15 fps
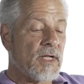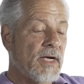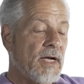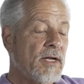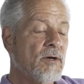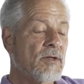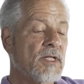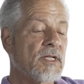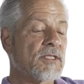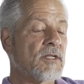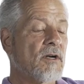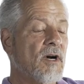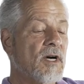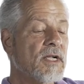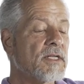Like I know that as
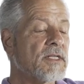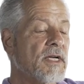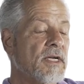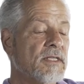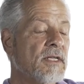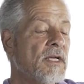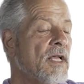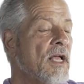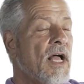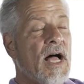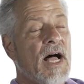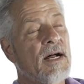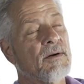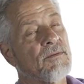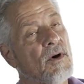an architect,
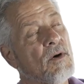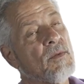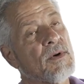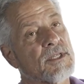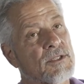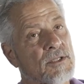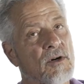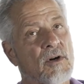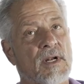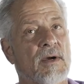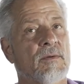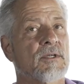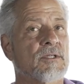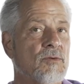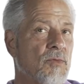I've always thought I
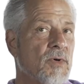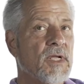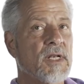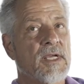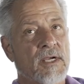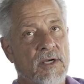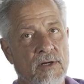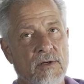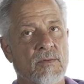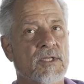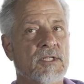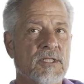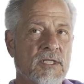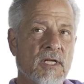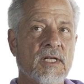was really good
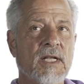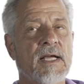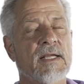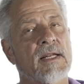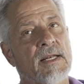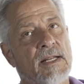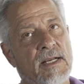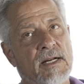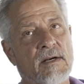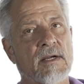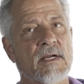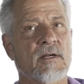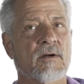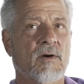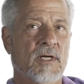with sunlight and air
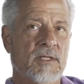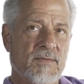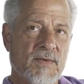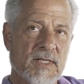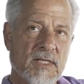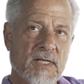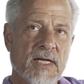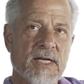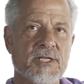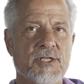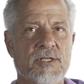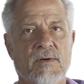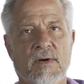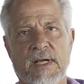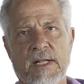and cross
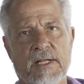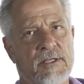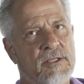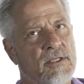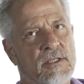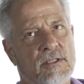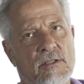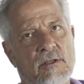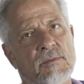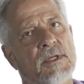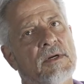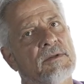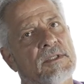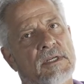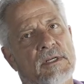ventilation, right? I just assumed
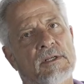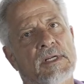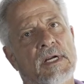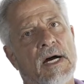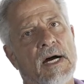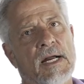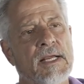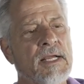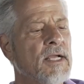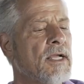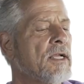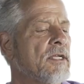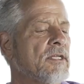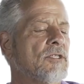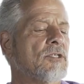I was a good guy.
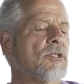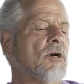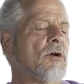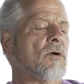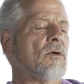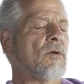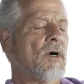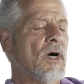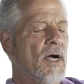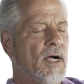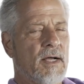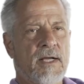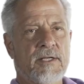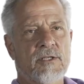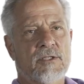So
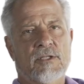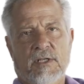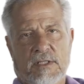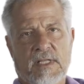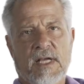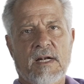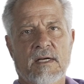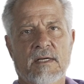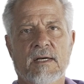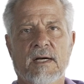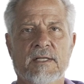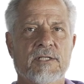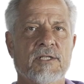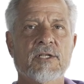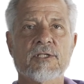I just took
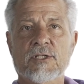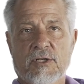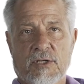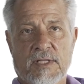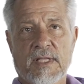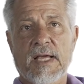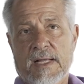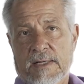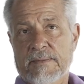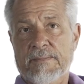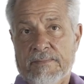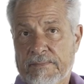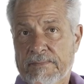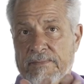that.